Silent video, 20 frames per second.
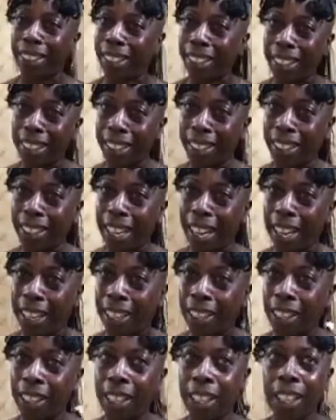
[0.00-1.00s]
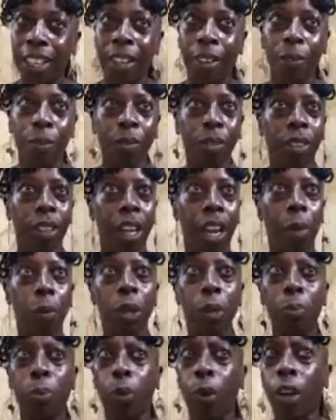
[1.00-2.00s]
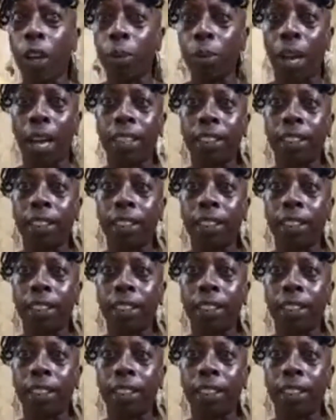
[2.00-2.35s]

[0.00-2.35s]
get it? And we brought him out.